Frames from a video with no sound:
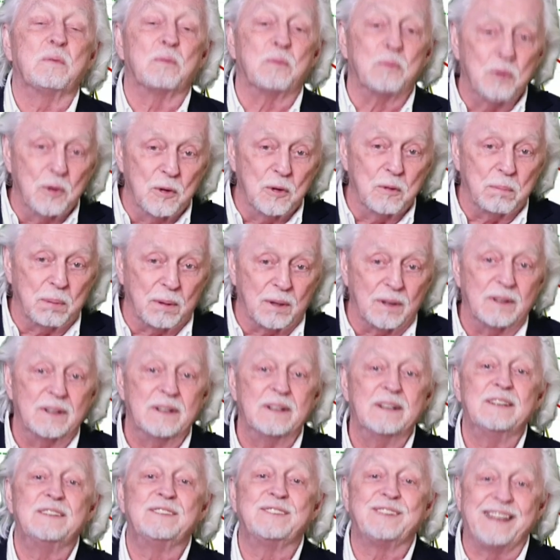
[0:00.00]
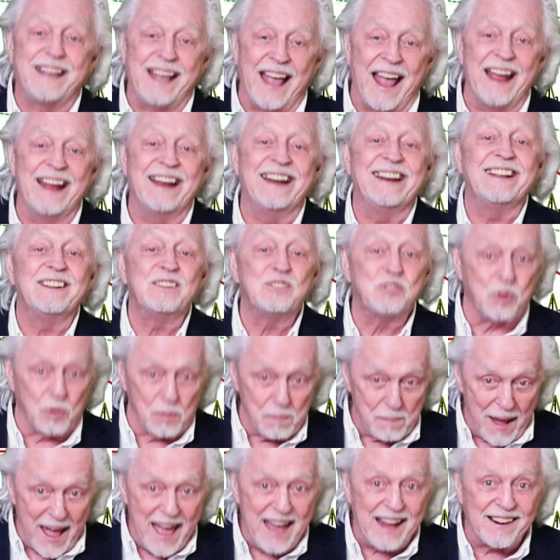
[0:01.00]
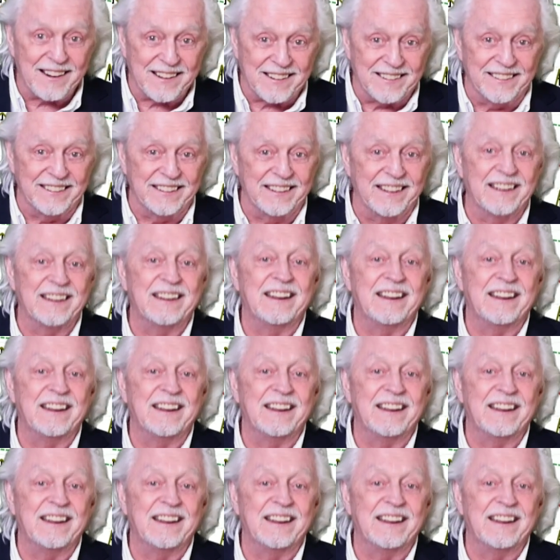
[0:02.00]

ruble is gaining dramatically